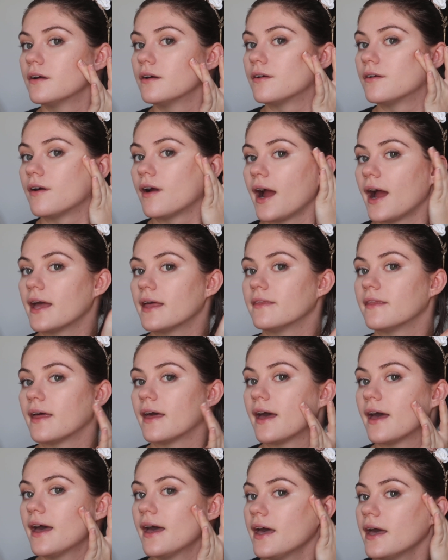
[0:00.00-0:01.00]
right
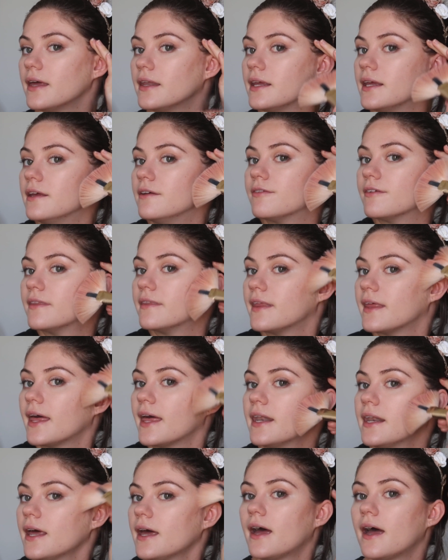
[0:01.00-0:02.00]
there, and even
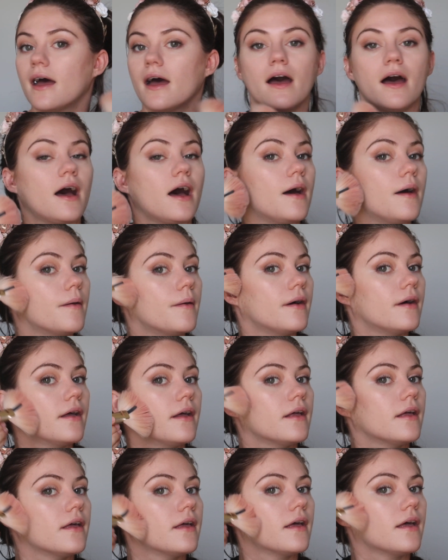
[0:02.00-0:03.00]
then
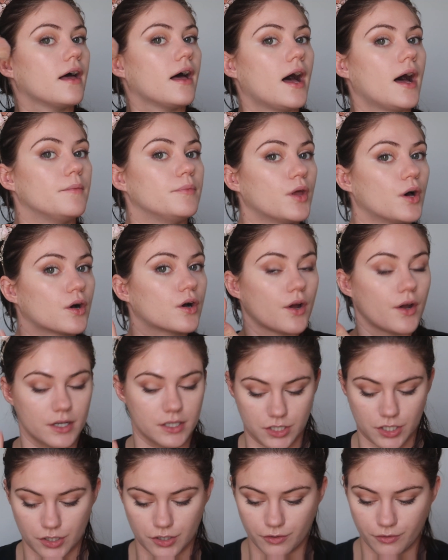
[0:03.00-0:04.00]
I'm not
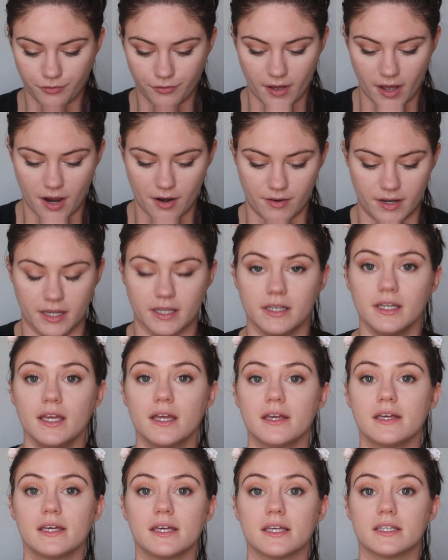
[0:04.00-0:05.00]
going too far in.
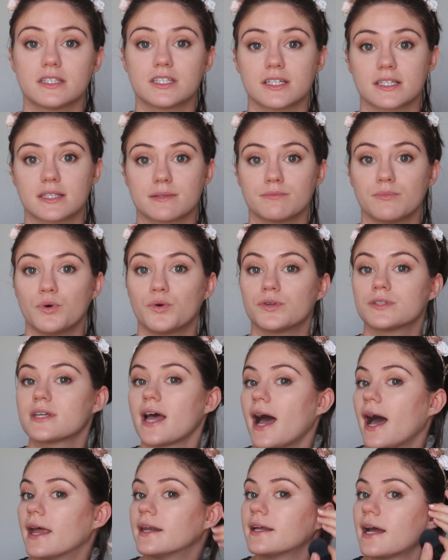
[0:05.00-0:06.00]
It's just more
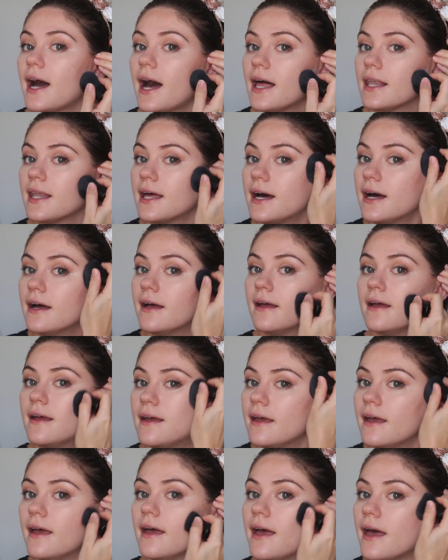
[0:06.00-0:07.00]
to add colour,
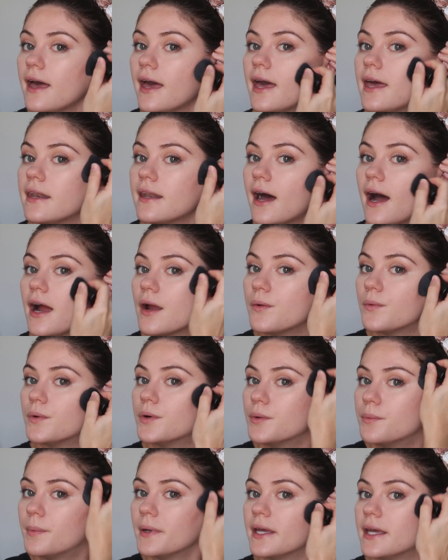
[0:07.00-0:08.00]
and I
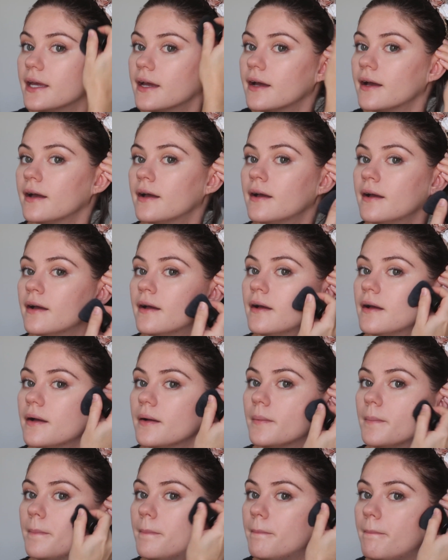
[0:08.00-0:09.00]
will be
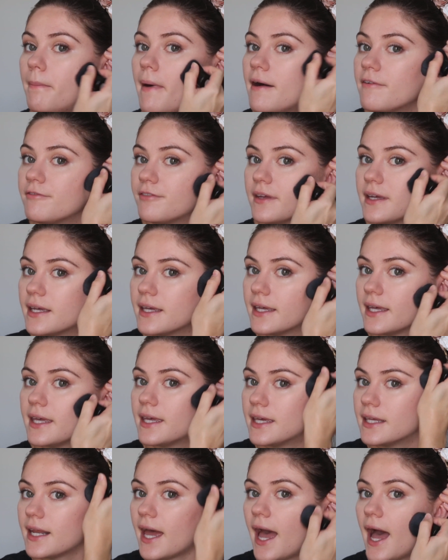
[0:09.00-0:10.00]
buffing
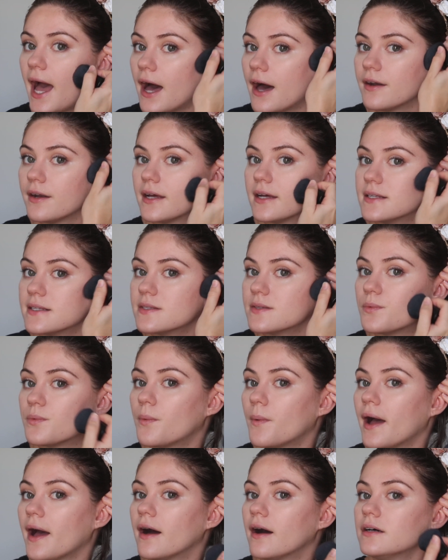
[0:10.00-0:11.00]
it out as
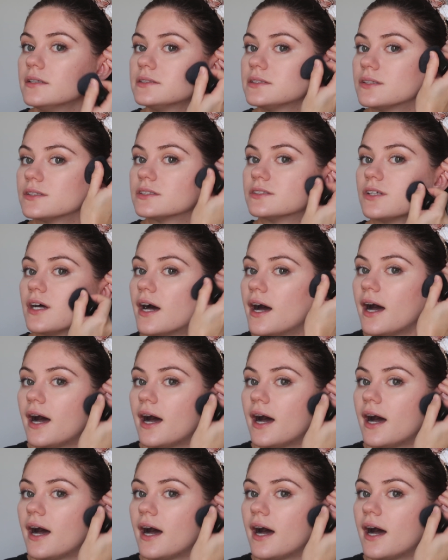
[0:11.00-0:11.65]
well so it's not a